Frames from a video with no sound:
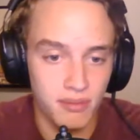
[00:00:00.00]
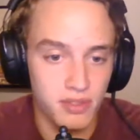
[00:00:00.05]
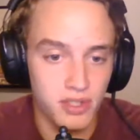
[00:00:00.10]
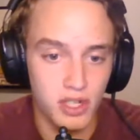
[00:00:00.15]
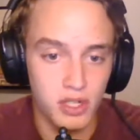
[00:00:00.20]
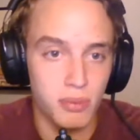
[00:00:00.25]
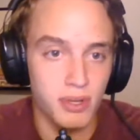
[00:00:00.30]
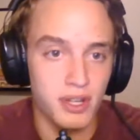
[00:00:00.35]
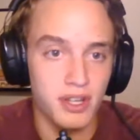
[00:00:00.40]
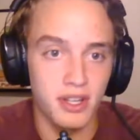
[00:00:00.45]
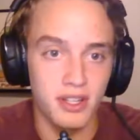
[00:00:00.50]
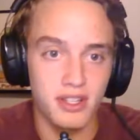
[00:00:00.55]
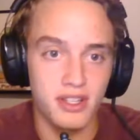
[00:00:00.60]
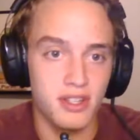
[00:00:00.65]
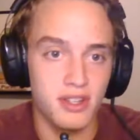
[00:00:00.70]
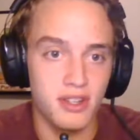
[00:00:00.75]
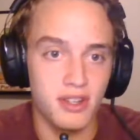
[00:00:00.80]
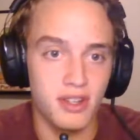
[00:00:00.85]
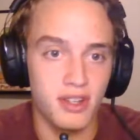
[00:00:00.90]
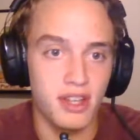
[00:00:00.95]
Just
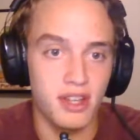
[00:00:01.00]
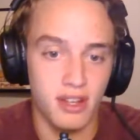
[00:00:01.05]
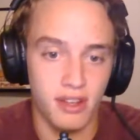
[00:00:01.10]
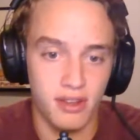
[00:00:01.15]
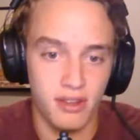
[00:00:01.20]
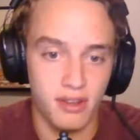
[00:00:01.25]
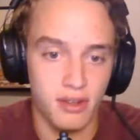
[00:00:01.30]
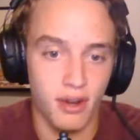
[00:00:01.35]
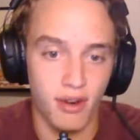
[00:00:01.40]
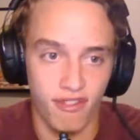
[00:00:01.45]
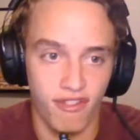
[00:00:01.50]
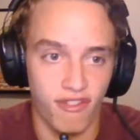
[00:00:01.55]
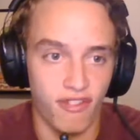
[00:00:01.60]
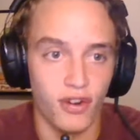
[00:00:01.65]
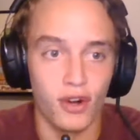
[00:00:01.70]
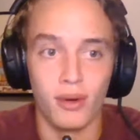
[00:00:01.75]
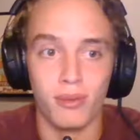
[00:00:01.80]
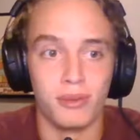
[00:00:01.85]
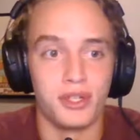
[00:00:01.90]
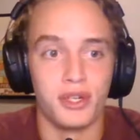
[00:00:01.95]
because it
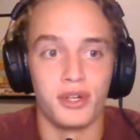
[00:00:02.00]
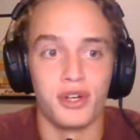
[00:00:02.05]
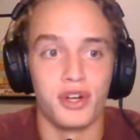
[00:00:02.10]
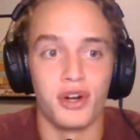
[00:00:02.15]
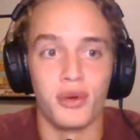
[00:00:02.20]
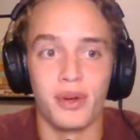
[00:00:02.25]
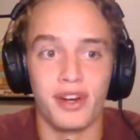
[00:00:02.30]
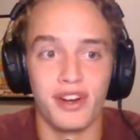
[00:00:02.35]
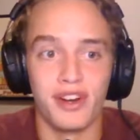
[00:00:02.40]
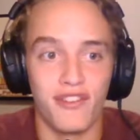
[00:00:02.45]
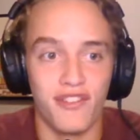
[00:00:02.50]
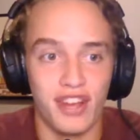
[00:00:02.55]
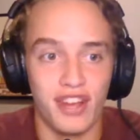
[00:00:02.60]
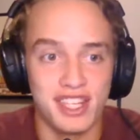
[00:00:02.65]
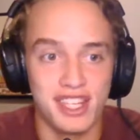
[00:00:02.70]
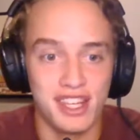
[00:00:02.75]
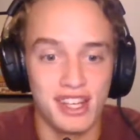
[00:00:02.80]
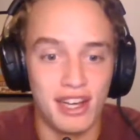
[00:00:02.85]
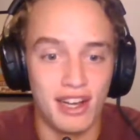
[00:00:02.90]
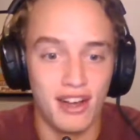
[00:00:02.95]
confirms you're going to win a
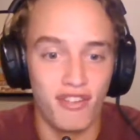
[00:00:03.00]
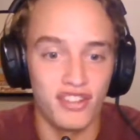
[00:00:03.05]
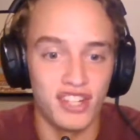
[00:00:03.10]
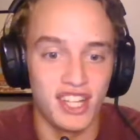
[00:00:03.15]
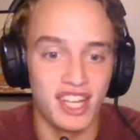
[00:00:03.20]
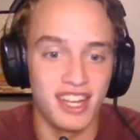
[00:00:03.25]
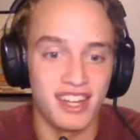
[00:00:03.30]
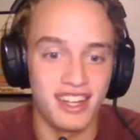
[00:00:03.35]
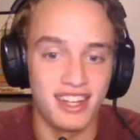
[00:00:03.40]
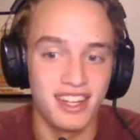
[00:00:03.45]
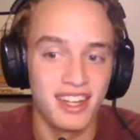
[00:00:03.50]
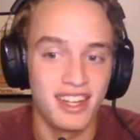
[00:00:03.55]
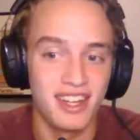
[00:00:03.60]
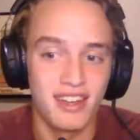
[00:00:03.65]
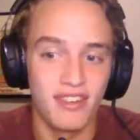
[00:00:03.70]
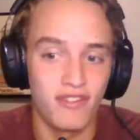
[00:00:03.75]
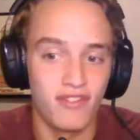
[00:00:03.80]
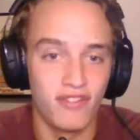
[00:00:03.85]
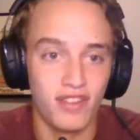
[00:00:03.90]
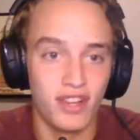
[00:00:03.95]
face-off. Like,
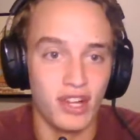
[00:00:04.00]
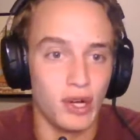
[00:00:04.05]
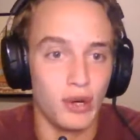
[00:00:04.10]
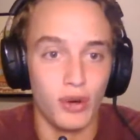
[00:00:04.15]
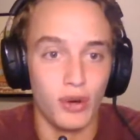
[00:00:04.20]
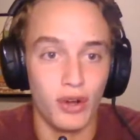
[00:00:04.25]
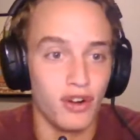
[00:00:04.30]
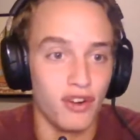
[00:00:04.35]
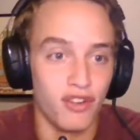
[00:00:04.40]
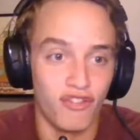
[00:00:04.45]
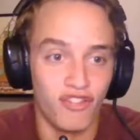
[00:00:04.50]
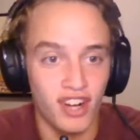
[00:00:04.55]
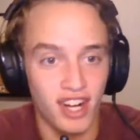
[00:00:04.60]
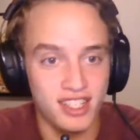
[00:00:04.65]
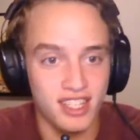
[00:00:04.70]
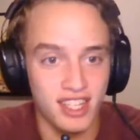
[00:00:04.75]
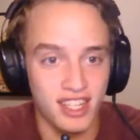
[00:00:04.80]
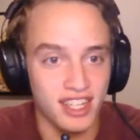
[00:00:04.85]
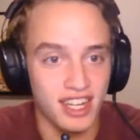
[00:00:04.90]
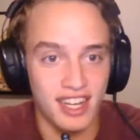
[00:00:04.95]
oh no,
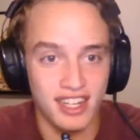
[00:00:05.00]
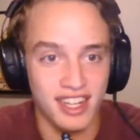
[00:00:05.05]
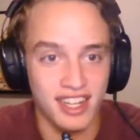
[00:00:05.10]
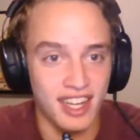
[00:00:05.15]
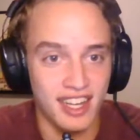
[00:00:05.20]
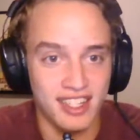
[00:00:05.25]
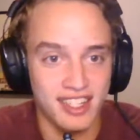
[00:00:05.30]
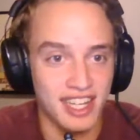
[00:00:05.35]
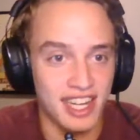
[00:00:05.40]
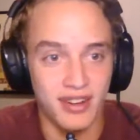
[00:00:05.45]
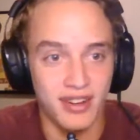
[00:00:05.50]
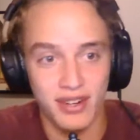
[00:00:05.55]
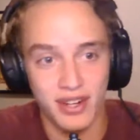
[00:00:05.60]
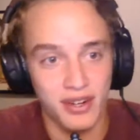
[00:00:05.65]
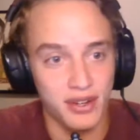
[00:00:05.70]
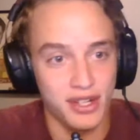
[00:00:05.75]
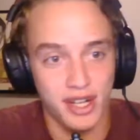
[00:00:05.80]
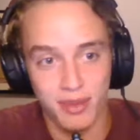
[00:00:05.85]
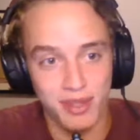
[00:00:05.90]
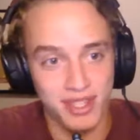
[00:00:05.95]
Foxa got kicked out.
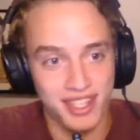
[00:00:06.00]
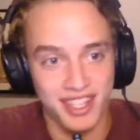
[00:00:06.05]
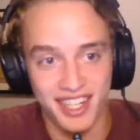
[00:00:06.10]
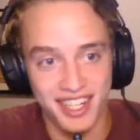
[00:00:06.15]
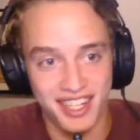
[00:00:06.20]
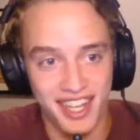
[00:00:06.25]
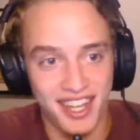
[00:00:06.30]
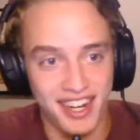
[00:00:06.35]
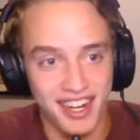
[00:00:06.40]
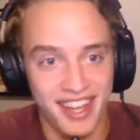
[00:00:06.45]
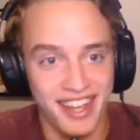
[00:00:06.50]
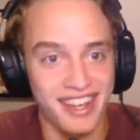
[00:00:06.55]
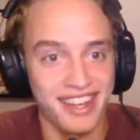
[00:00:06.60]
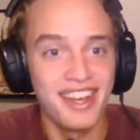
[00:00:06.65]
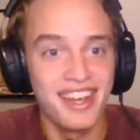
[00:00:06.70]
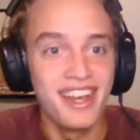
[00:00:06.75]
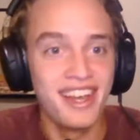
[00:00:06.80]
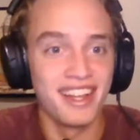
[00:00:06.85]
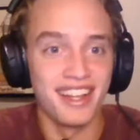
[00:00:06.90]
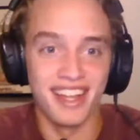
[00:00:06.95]
Here comes Glendening.
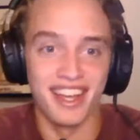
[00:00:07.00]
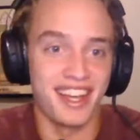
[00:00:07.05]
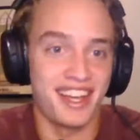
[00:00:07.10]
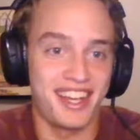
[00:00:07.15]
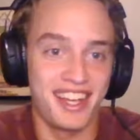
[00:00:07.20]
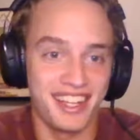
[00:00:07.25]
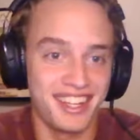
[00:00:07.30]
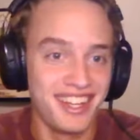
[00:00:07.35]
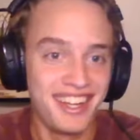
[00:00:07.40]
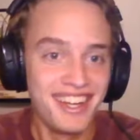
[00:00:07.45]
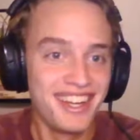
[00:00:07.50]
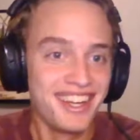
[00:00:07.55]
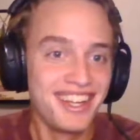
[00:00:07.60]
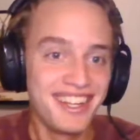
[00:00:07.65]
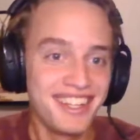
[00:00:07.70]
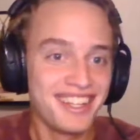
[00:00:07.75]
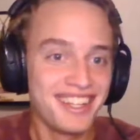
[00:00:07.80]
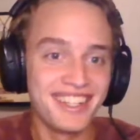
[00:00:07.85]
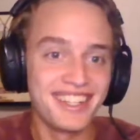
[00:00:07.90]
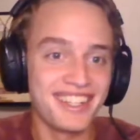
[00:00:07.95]
Like
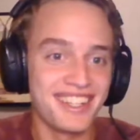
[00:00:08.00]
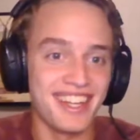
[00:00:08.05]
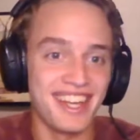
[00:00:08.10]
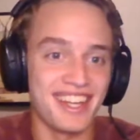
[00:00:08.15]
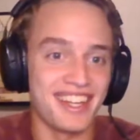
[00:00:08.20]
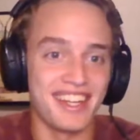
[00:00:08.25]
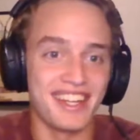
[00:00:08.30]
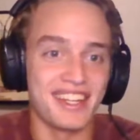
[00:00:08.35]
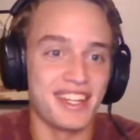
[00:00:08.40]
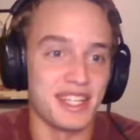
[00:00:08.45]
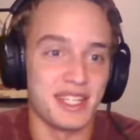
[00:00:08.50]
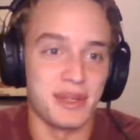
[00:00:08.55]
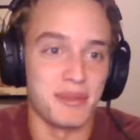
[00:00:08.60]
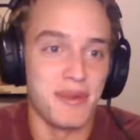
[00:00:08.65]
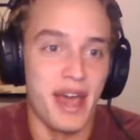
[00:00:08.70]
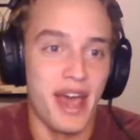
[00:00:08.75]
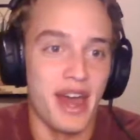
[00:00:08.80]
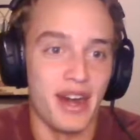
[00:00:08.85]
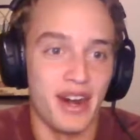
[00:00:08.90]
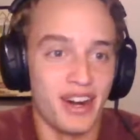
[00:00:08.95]
it doesn't
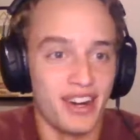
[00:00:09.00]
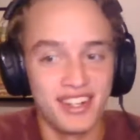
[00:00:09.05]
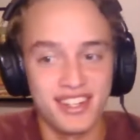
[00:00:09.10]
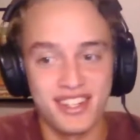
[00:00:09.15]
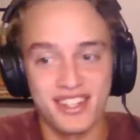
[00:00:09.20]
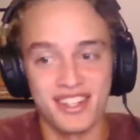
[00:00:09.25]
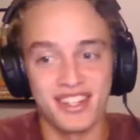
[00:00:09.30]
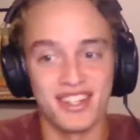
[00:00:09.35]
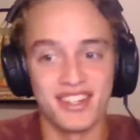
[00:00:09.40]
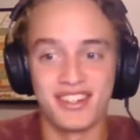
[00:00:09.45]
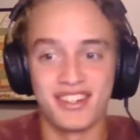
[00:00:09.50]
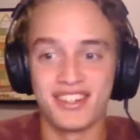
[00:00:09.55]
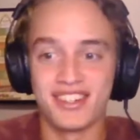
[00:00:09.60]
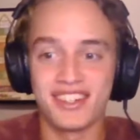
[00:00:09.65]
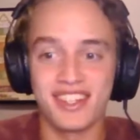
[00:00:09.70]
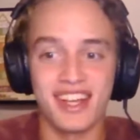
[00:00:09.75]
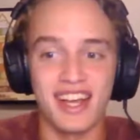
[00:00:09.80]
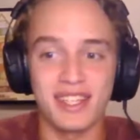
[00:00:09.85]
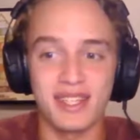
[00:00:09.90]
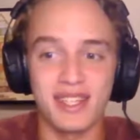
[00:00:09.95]
matter. So
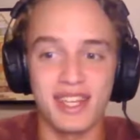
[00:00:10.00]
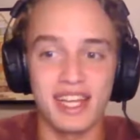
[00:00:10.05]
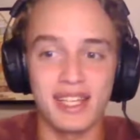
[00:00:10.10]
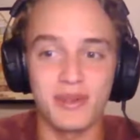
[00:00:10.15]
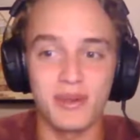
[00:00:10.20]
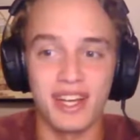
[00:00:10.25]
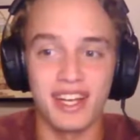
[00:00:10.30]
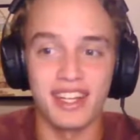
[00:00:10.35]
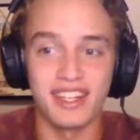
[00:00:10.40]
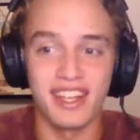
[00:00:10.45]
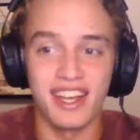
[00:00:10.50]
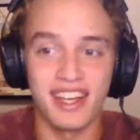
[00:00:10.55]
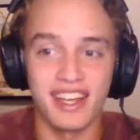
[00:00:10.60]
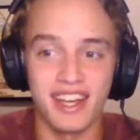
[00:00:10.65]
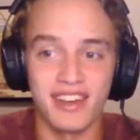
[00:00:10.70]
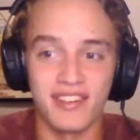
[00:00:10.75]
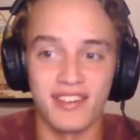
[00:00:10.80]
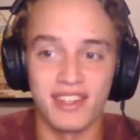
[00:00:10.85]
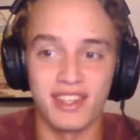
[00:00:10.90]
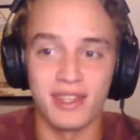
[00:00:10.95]
that's why I like
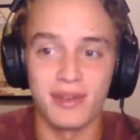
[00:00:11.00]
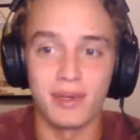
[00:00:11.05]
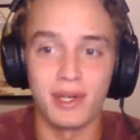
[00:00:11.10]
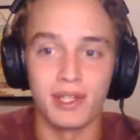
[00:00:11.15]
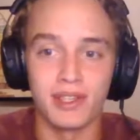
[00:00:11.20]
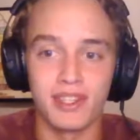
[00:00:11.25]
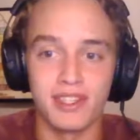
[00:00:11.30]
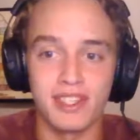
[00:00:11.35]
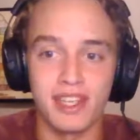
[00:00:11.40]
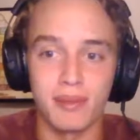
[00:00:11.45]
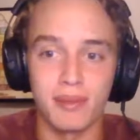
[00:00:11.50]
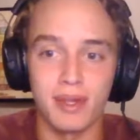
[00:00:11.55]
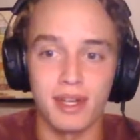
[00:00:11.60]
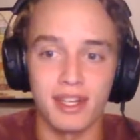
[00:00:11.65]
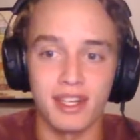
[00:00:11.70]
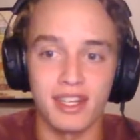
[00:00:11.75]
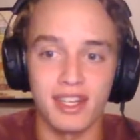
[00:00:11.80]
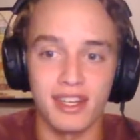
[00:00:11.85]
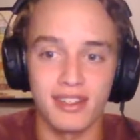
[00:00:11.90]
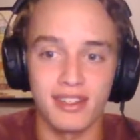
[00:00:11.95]
having them on the same
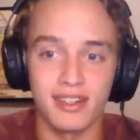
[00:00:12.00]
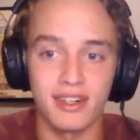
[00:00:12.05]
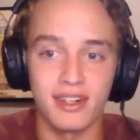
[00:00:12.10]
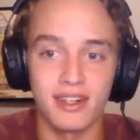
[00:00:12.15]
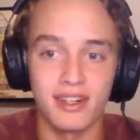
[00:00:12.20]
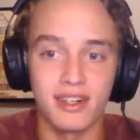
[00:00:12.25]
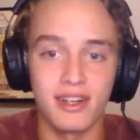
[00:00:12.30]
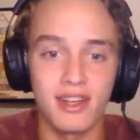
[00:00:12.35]
line together.